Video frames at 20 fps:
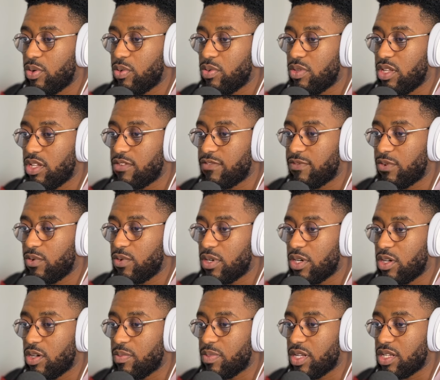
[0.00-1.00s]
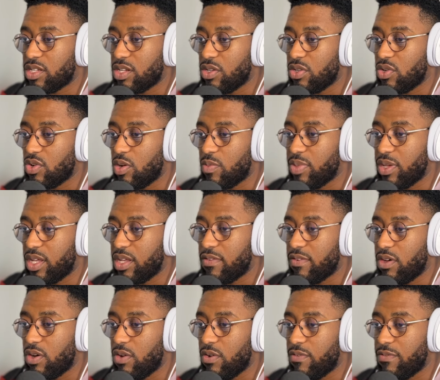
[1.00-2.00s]
these forward a little bit so you've got a bit
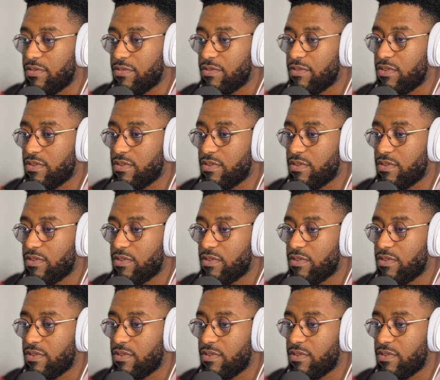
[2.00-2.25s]
of